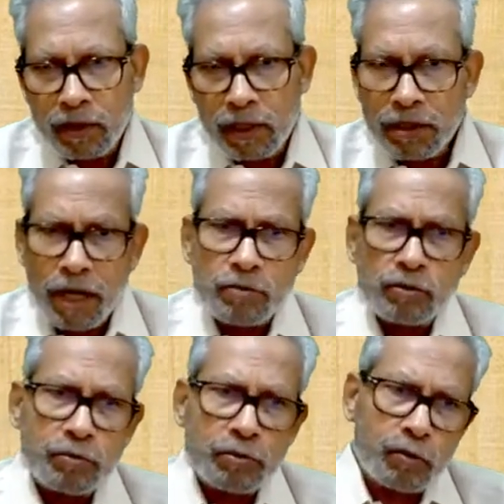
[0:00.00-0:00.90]
in terms
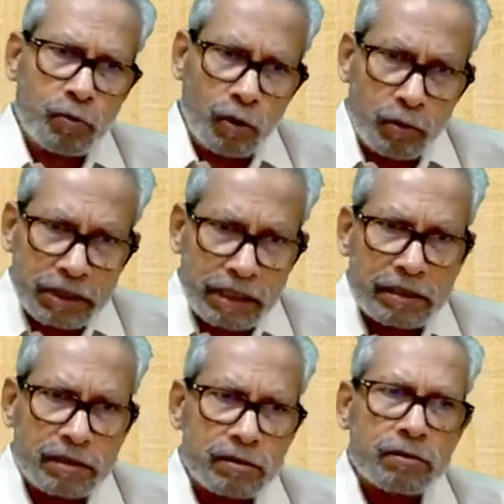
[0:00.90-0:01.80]
of the
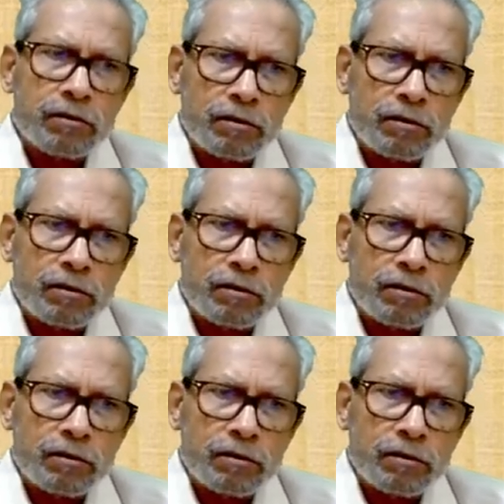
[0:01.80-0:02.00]
promotions,